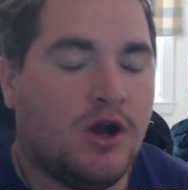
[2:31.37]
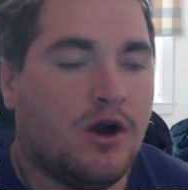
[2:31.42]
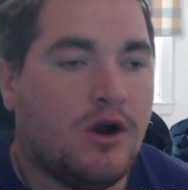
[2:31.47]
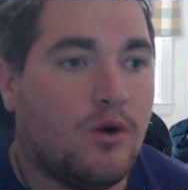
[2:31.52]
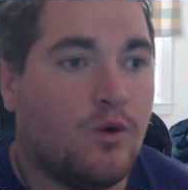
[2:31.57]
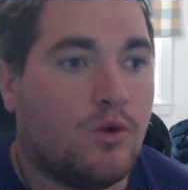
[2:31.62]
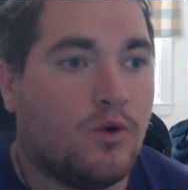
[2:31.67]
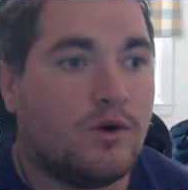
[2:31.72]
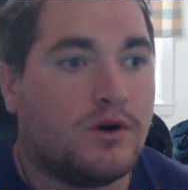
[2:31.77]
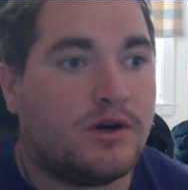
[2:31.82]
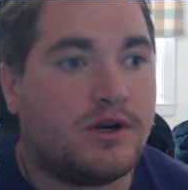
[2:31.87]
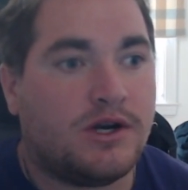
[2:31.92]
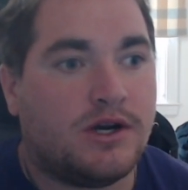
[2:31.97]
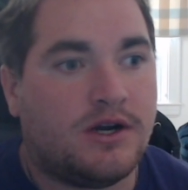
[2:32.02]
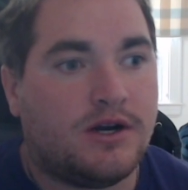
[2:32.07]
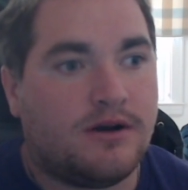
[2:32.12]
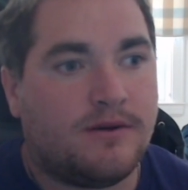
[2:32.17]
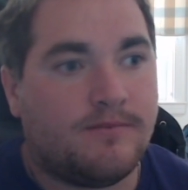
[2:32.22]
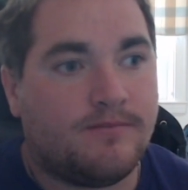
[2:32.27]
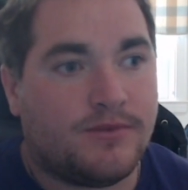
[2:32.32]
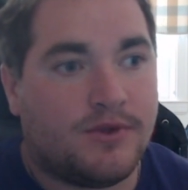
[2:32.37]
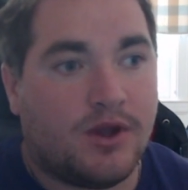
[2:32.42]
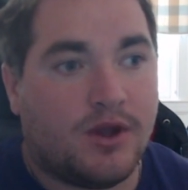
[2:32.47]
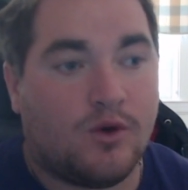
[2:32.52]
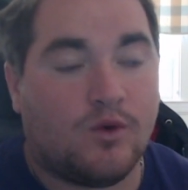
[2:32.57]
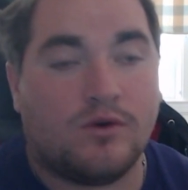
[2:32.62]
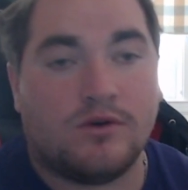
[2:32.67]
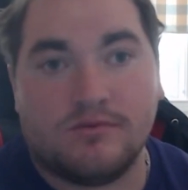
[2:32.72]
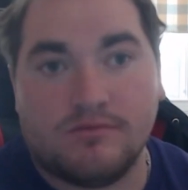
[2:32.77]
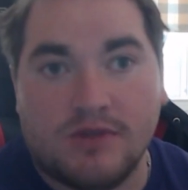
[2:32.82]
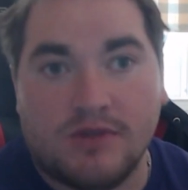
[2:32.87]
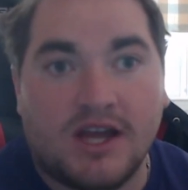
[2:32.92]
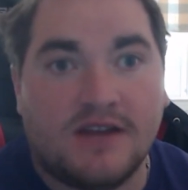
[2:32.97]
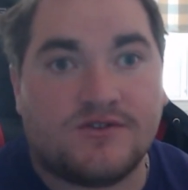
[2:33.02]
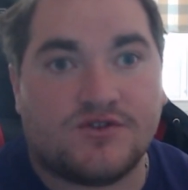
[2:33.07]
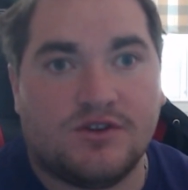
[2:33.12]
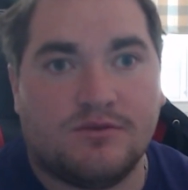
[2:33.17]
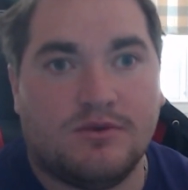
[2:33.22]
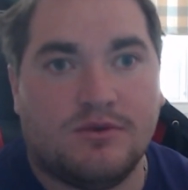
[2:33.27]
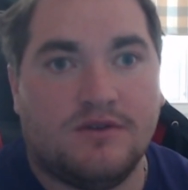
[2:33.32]
Or live
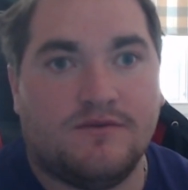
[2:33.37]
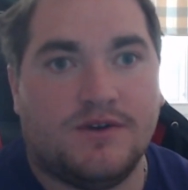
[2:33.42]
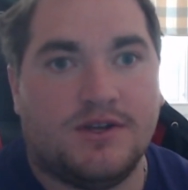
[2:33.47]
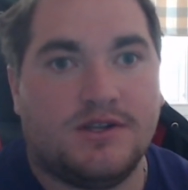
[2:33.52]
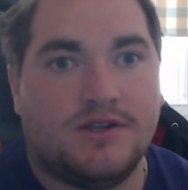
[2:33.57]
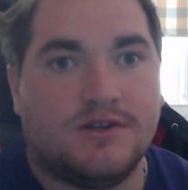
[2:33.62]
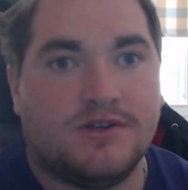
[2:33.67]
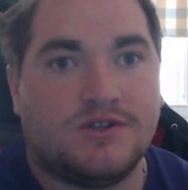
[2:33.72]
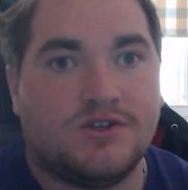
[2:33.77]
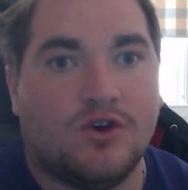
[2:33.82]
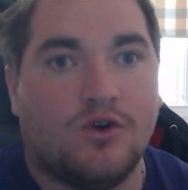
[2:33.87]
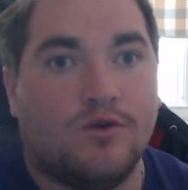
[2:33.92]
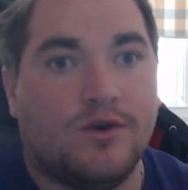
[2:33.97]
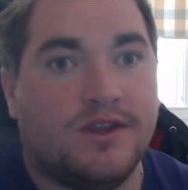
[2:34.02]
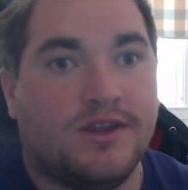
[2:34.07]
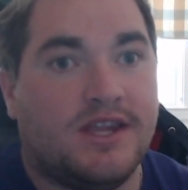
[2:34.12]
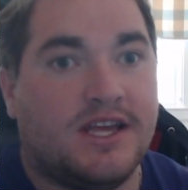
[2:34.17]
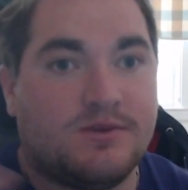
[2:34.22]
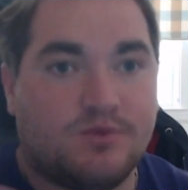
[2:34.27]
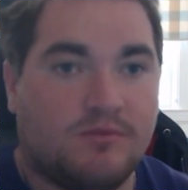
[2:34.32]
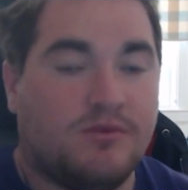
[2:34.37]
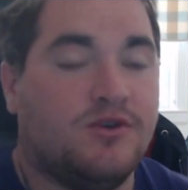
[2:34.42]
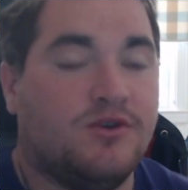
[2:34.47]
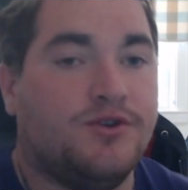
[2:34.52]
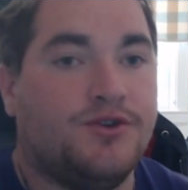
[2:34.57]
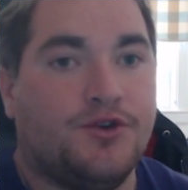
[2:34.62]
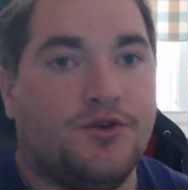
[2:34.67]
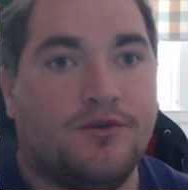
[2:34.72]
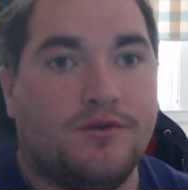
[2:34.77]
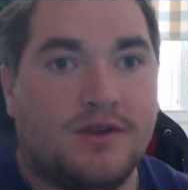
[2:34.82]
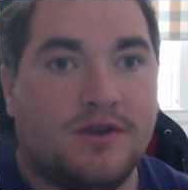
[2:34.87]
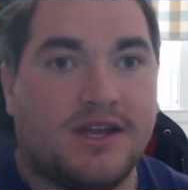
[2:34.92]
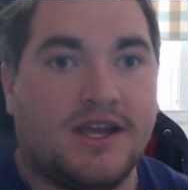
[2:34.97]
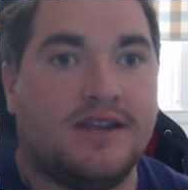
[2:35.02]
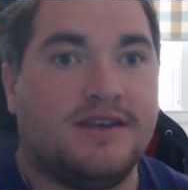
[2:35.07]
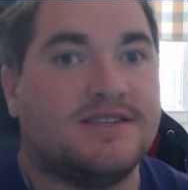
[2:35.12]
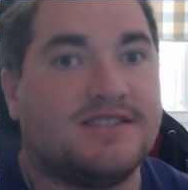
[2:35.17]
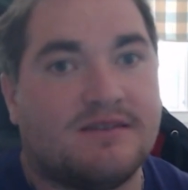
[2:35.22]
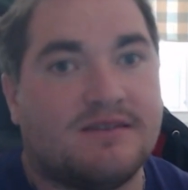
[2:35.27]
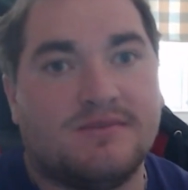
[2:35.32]
stream even. So, and that's what I'm gonna do. Again,
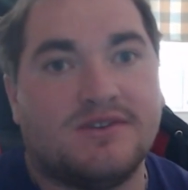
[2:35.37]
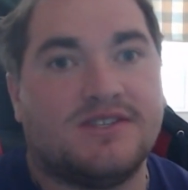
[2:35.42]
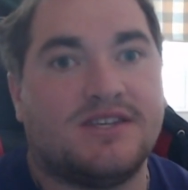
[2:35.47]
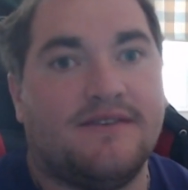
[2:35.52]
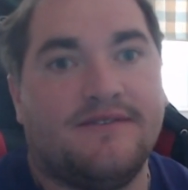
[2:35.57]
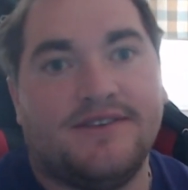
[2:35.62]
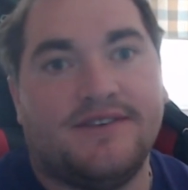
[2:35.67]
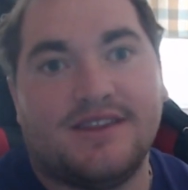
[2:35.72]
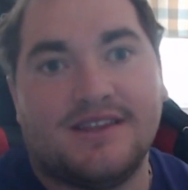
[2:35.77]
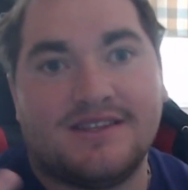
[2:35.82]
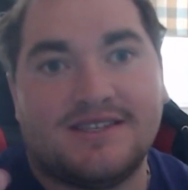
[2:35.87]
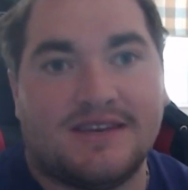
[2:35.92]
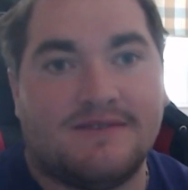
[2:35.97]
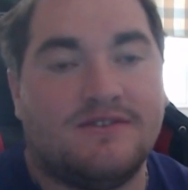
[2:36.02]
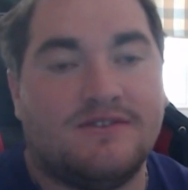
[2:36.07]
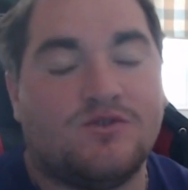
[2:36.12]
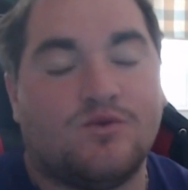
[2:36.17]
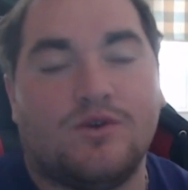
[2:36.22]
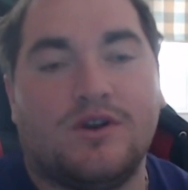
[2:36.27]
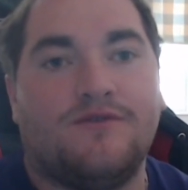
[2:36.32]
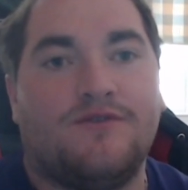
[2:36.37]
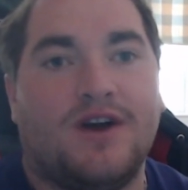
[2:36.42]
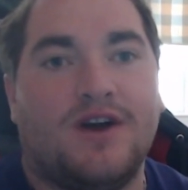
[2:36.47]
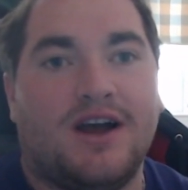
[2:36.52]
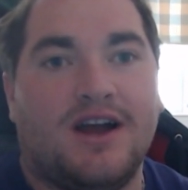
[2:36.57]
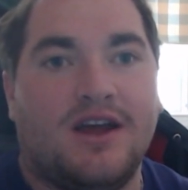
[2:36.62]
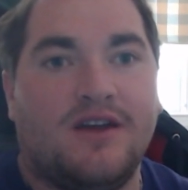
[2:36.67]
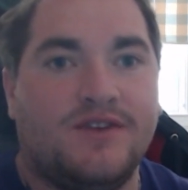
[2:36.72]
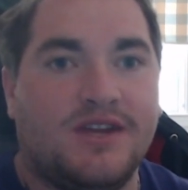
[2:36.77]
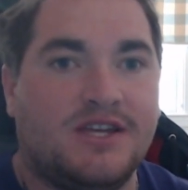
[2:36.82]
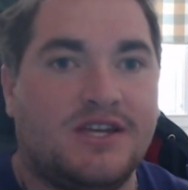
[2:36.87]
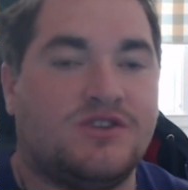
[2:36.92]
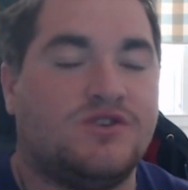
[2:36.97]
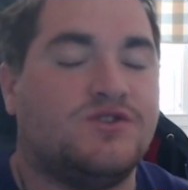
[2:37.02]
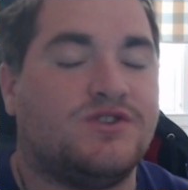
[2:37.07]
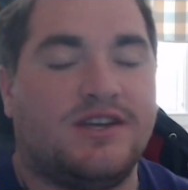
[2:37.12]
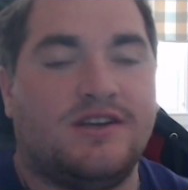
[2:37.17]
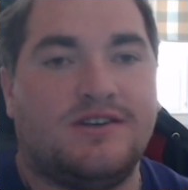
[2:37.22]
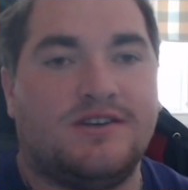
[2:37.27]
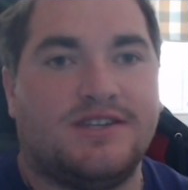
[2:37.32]
December 7th at 7:25 Eastern
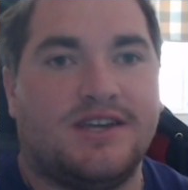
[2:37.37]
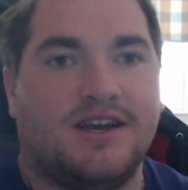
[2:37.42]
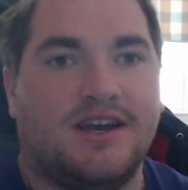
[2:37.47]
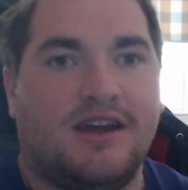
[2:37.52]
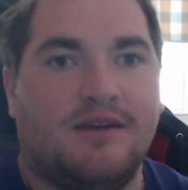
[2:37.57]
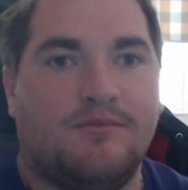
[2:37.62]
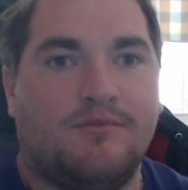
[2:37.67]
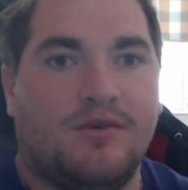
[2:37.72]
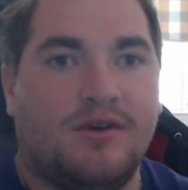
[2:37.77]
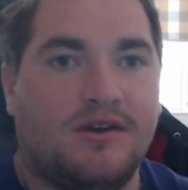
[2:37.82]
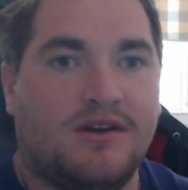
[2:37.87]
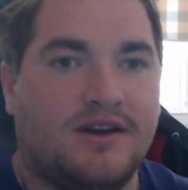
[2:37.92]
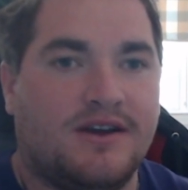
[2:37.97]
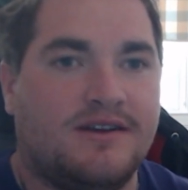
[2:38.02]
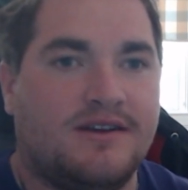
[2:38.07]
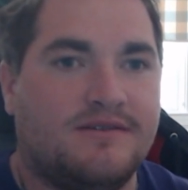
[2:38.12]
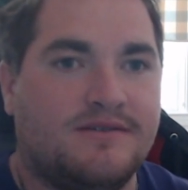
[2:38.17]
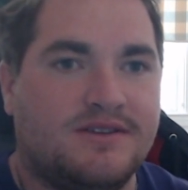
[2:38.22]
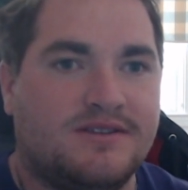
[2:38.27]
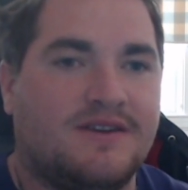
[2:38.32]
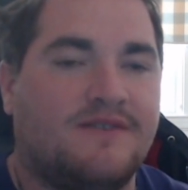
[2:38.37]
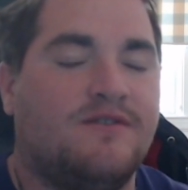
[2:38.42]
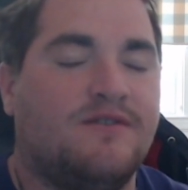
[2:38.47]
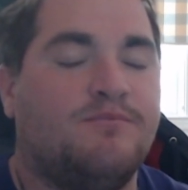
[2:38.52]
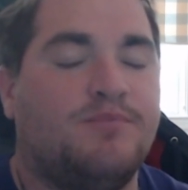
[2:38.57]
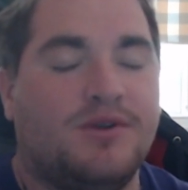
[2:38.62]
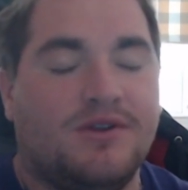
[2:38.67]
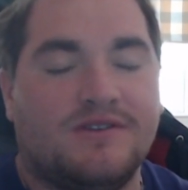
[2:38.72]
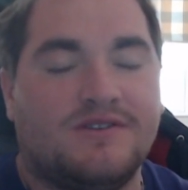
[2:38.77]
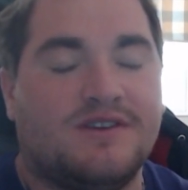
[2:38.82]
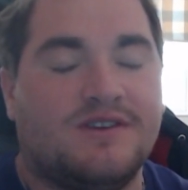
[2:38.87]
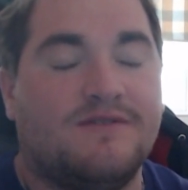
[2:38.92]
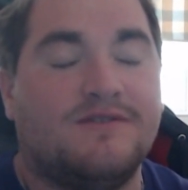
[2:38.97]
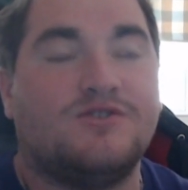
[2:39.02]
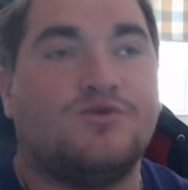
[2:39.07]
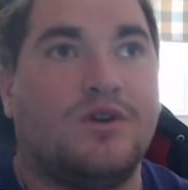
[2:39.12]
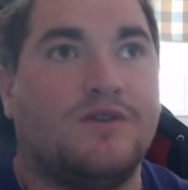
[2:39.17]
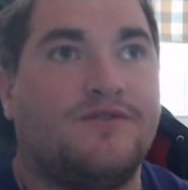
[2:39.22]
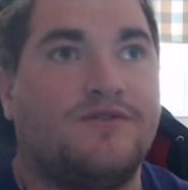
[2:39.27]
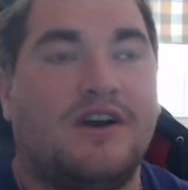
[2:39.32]
Standard Time,
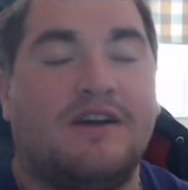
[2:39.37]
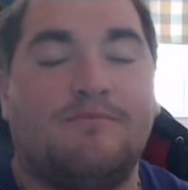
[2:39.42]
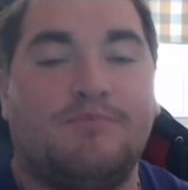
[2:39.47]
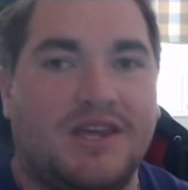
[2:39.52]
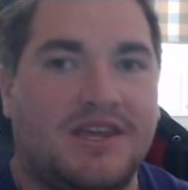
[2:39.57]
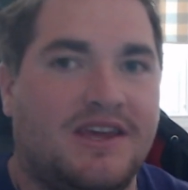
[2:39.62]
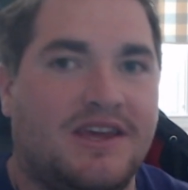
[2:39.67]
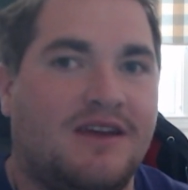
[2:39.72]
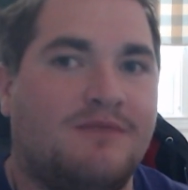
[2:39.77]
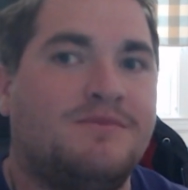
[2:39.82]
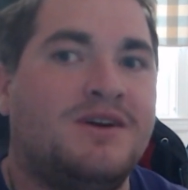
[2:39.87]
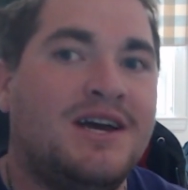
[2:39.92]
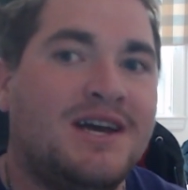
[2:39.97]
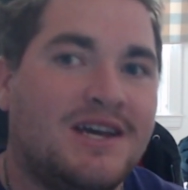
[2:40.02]
7:25 p.m.